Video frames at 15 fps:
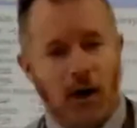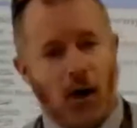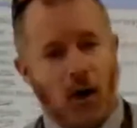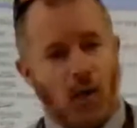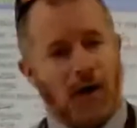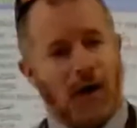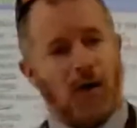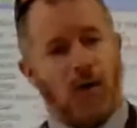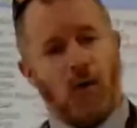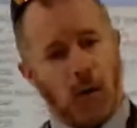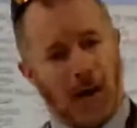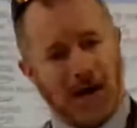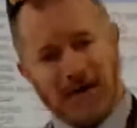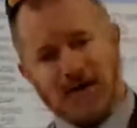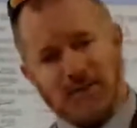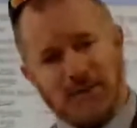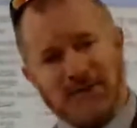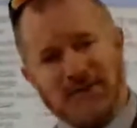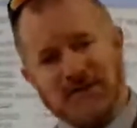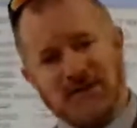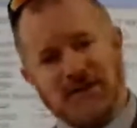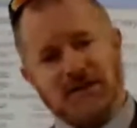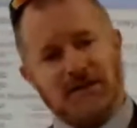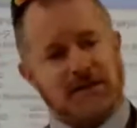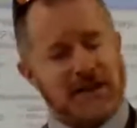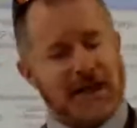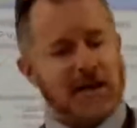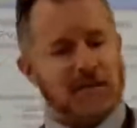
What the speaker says: well, one of the businesses that